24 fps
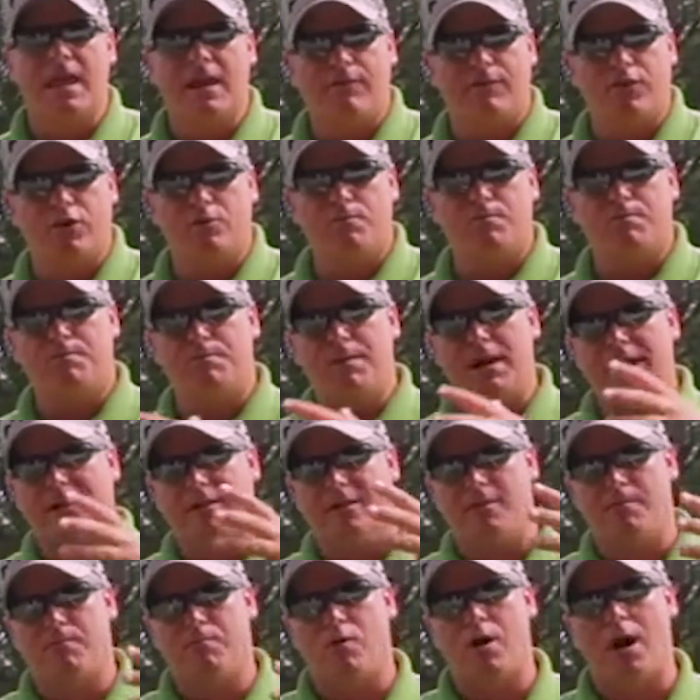If you
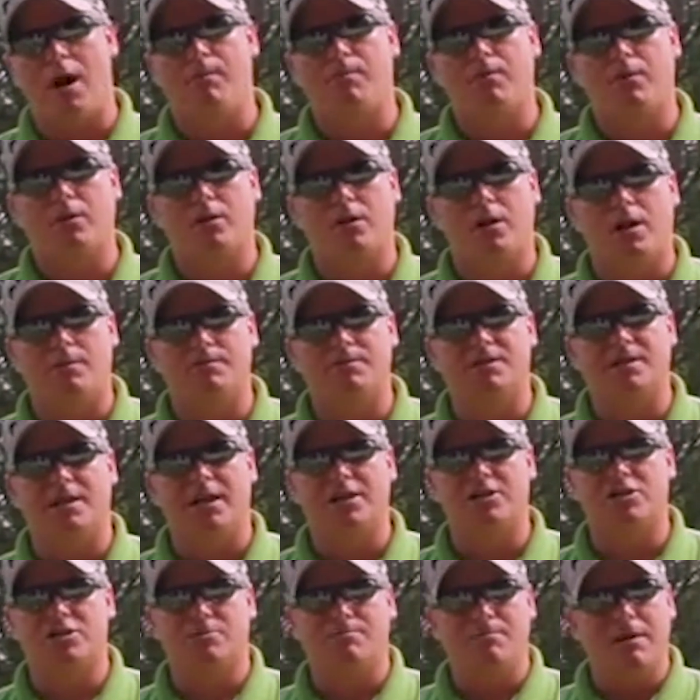pick the proper club
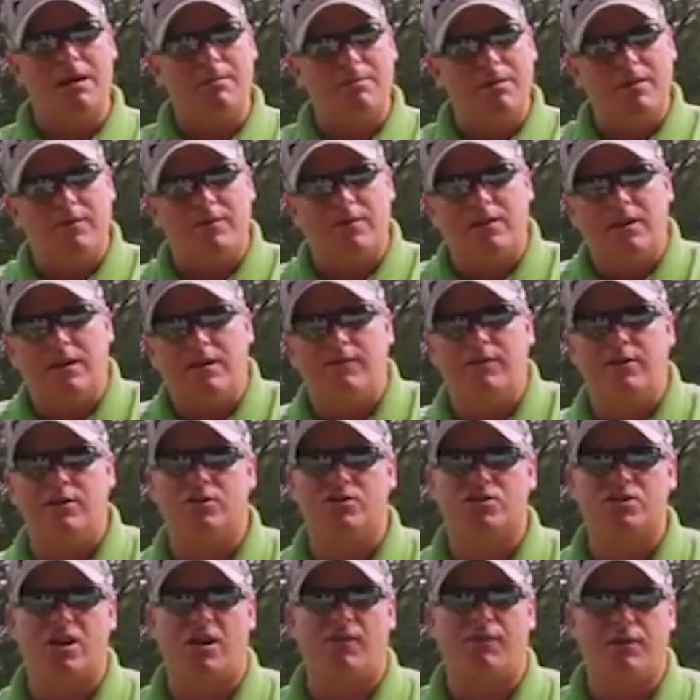selection, maybe even leaving
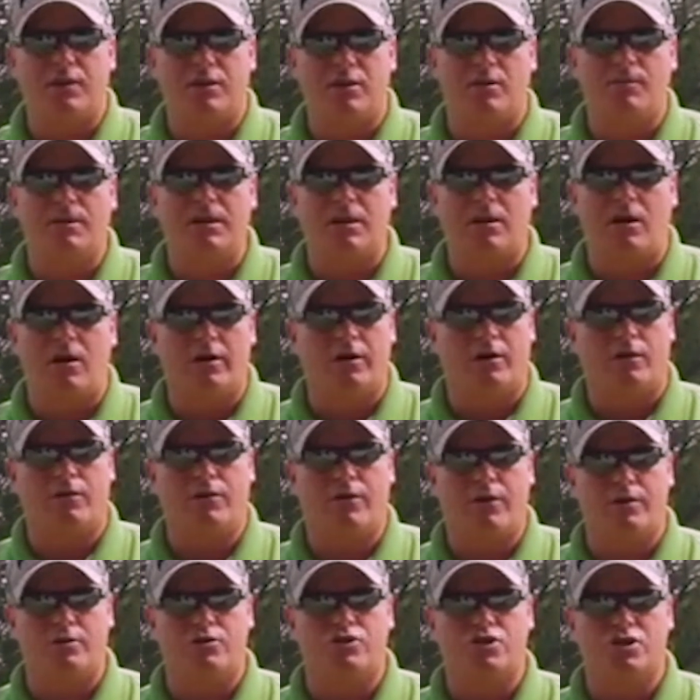yourself a little bit longer
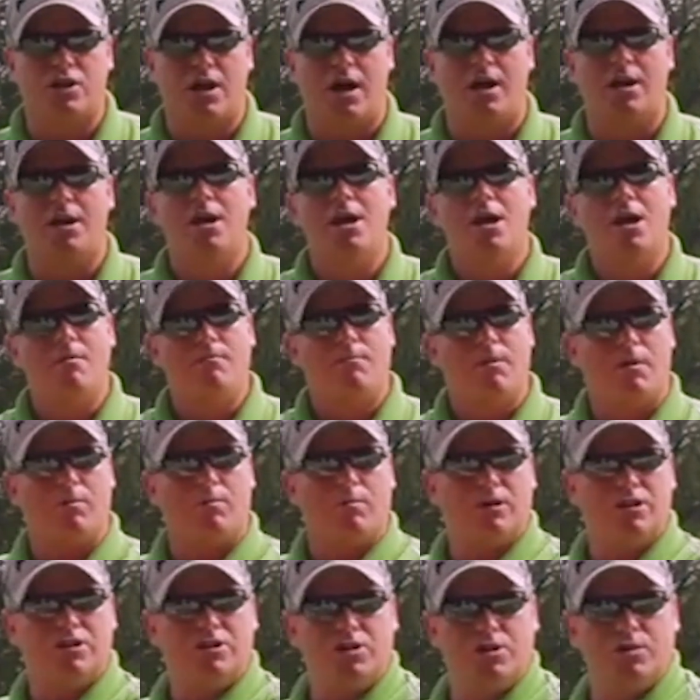third shot,
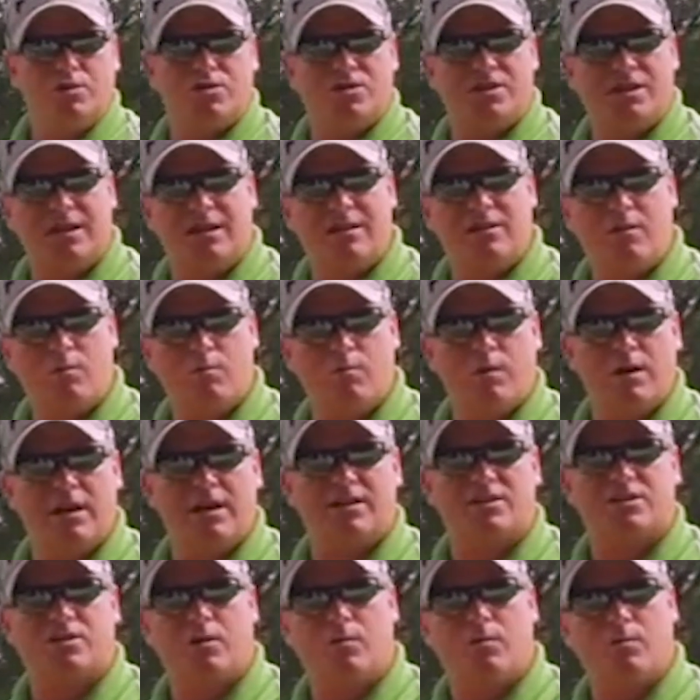but reducing the
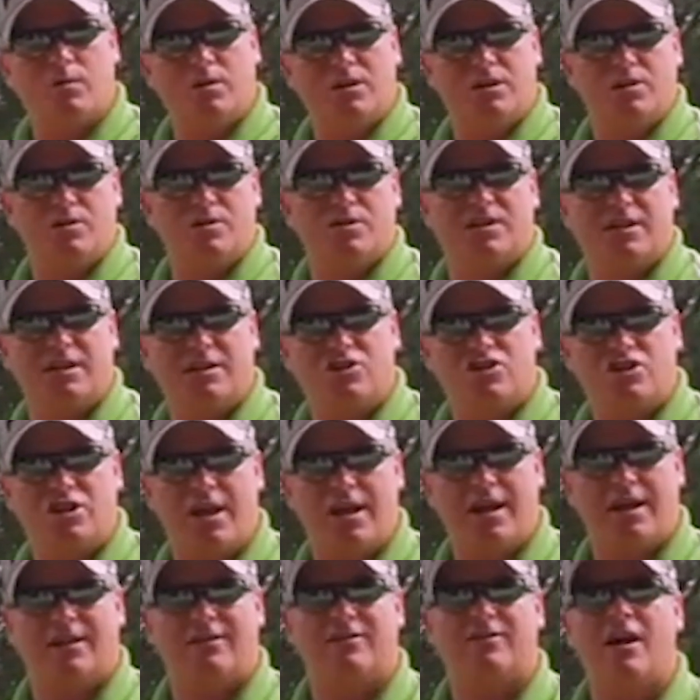risk or reducing
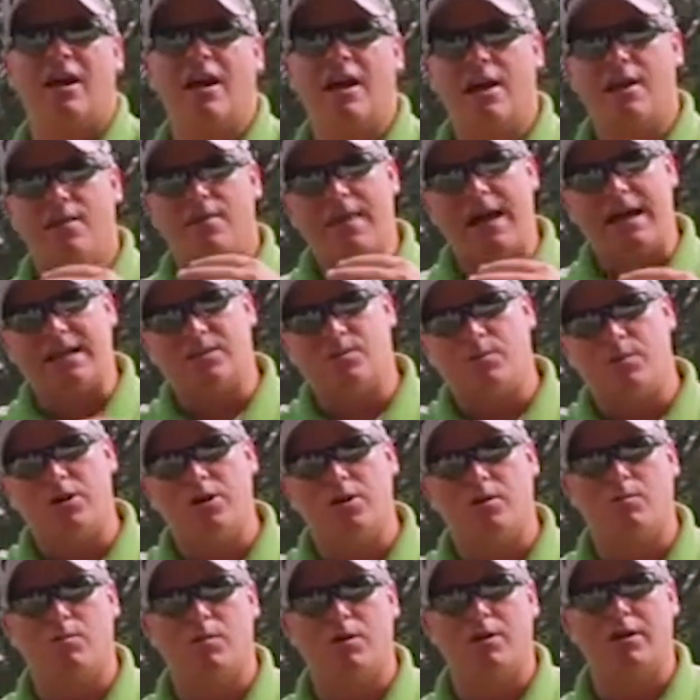chance, that's
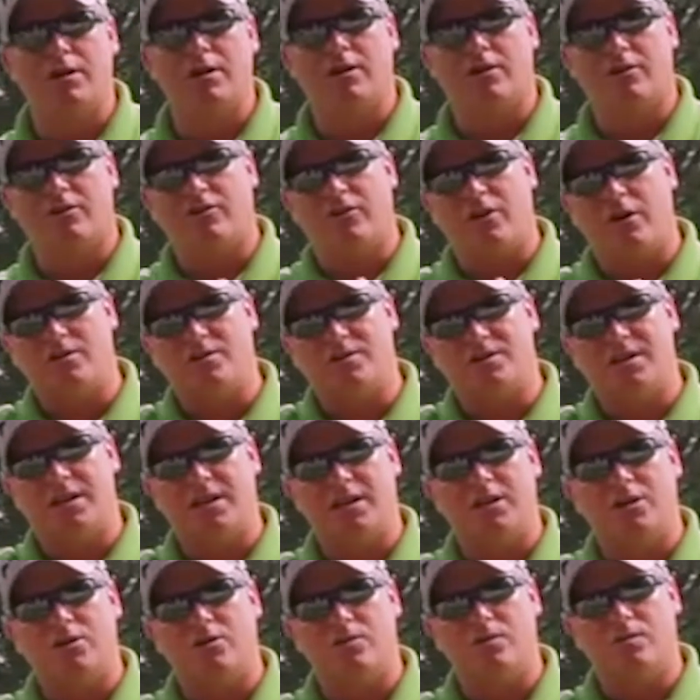when you're really going to start
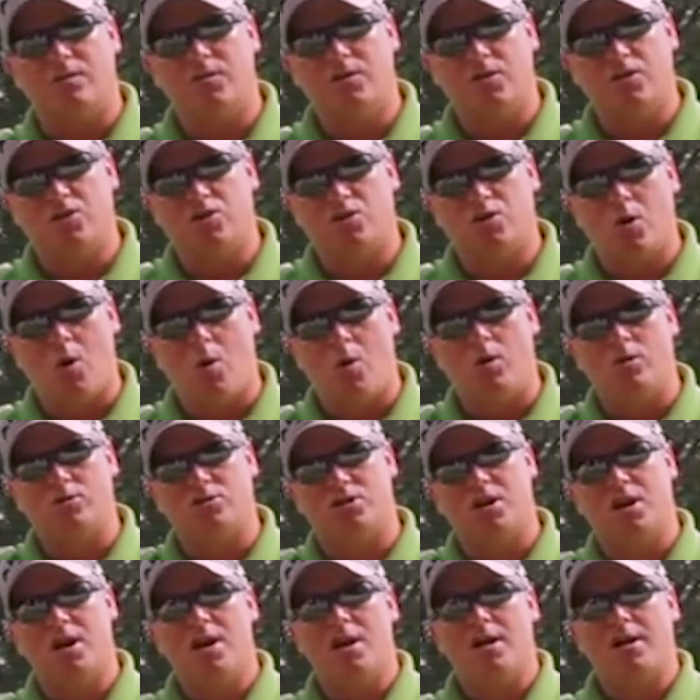seeing your
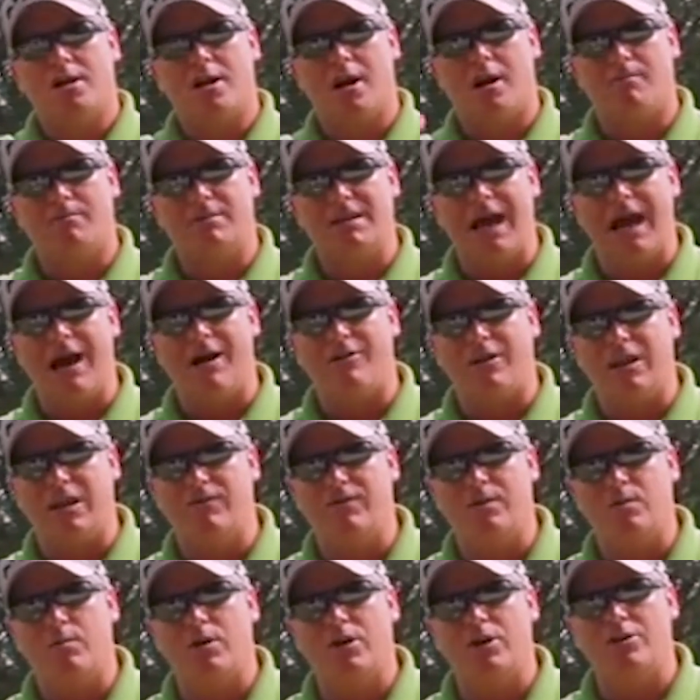scores come down,
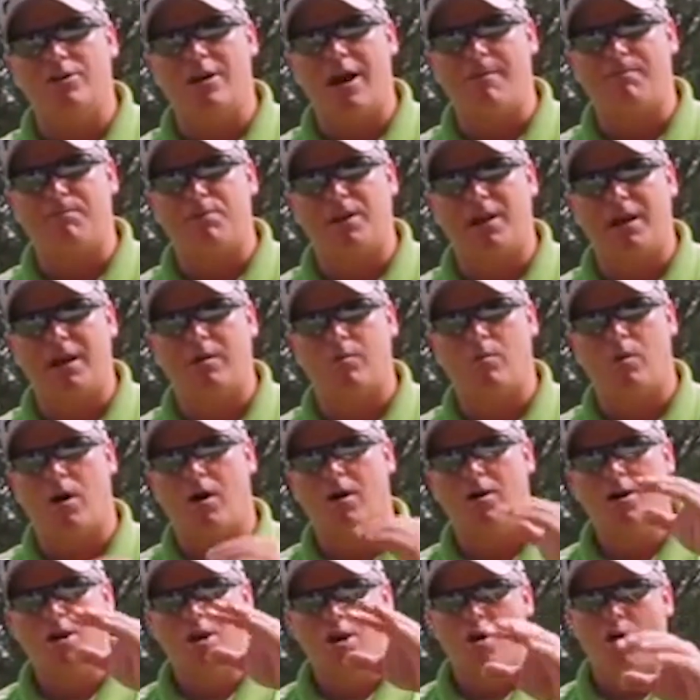even when you're not playing
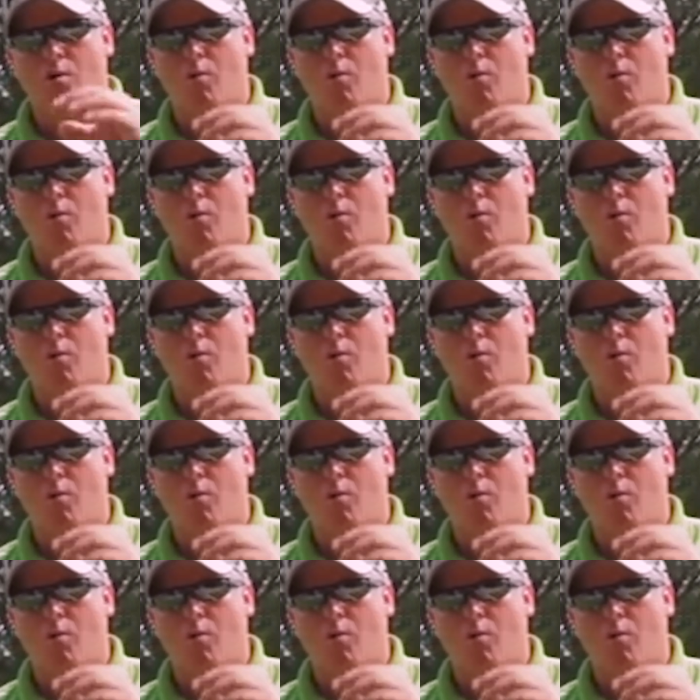well.